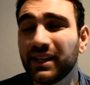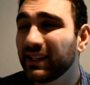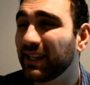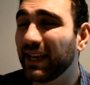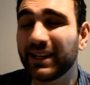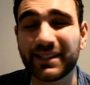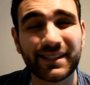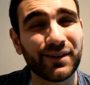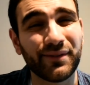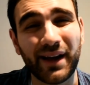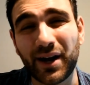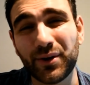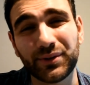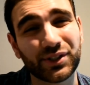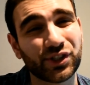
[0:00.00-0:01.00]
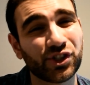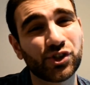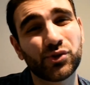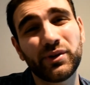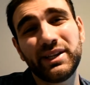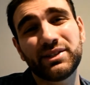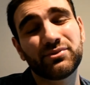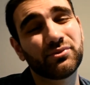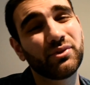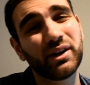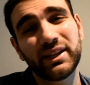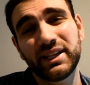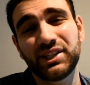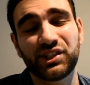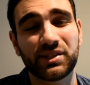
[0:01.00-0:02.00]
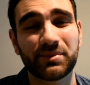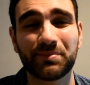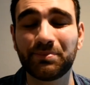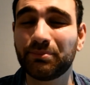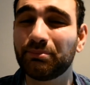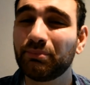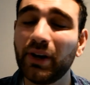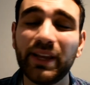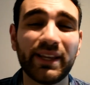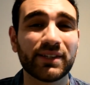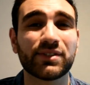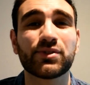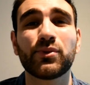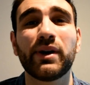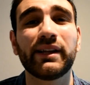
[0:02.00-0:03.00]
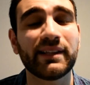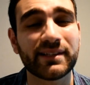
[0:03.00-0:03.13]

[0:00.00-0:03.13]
get yourself out on the streets, running, just break a sweat,